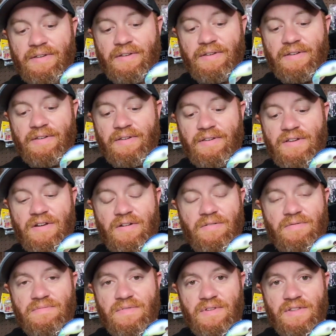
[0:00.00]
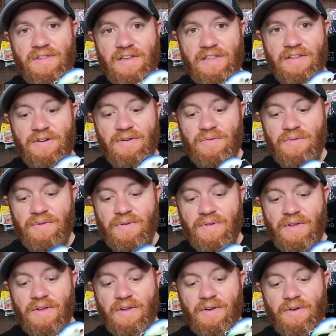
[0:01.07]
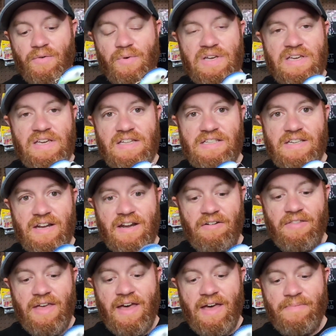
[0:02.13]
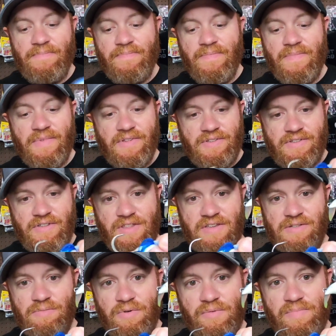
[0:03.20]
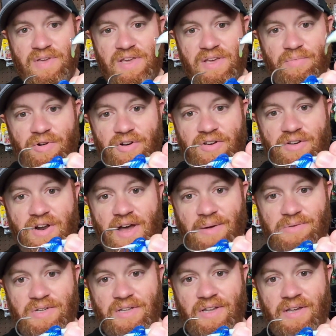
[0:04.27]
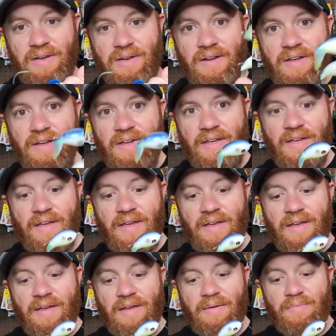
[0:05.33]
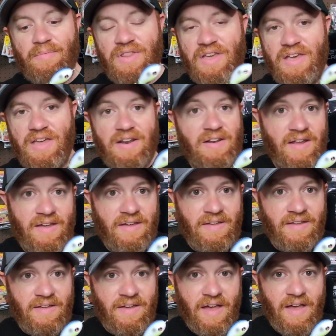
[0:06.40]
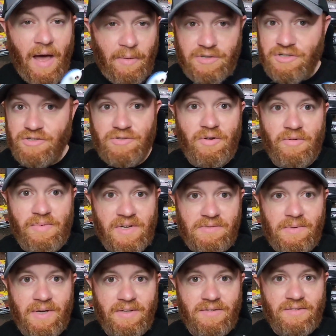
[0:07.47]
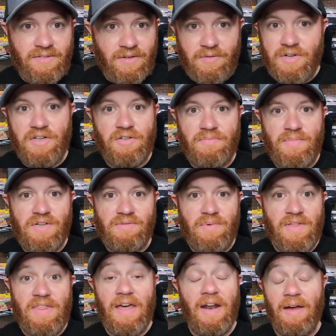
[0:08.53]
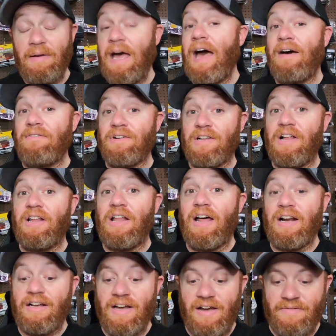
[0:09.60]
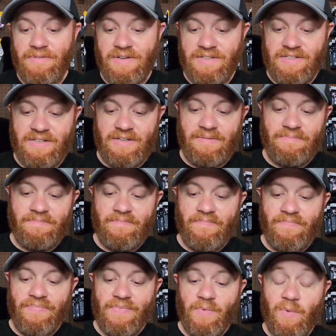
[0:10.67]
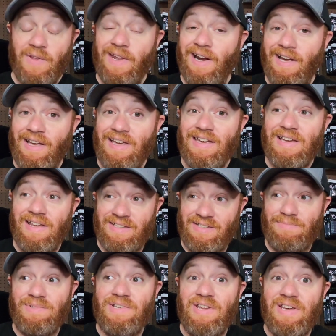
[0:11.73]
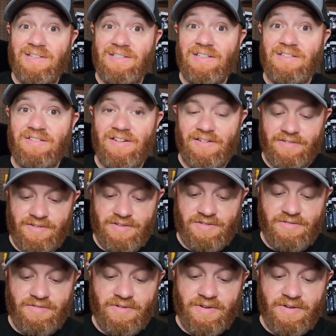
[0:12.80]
The like little weeds and all that. So this would be a pretty good option then. But then I would just throw a buzzbait, regular buzzbait that I have a lot of confidence in, one that I can get some distance on too.